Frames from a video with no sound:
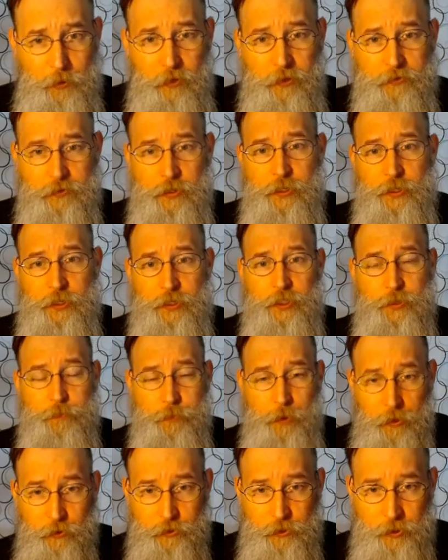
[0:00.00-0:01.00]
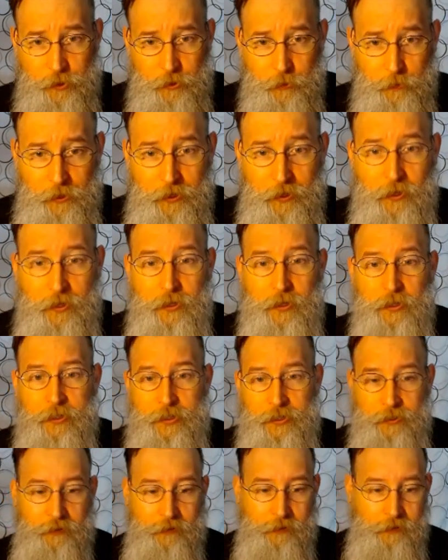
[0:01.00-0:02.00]
If you get exposed to it,
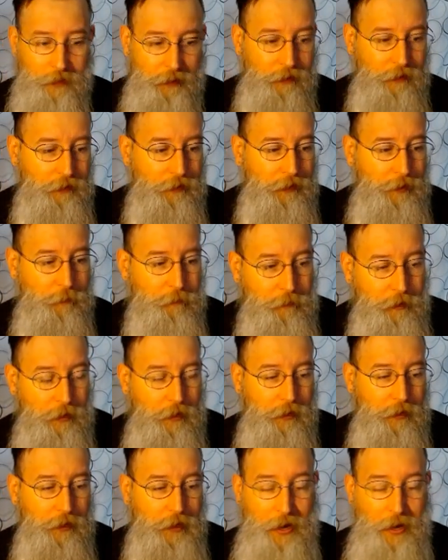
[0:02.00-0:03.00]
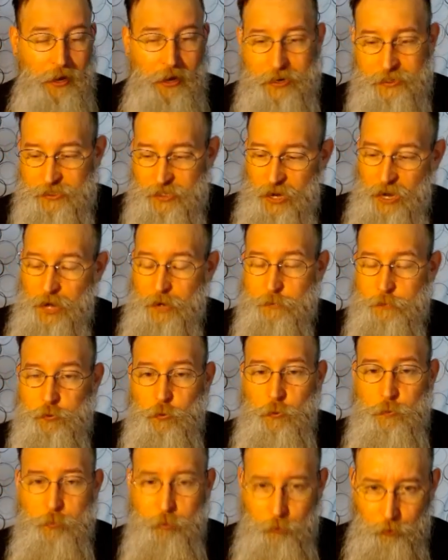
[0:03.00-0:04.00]
it literally at times will
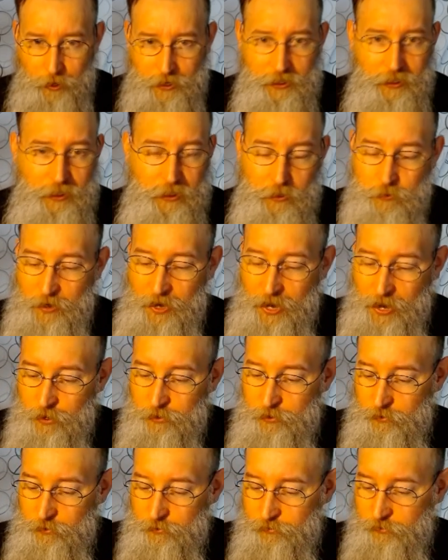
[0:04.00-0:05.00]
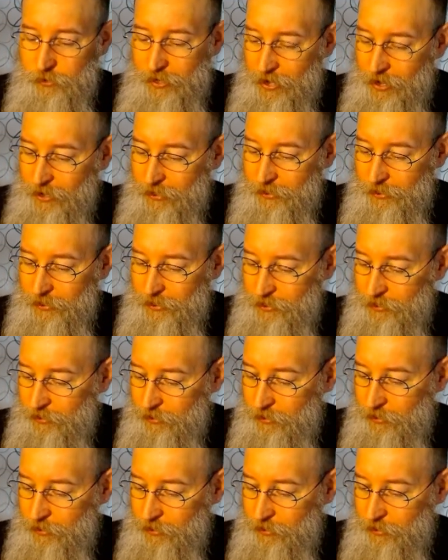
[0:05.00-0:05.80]
break you out of reality.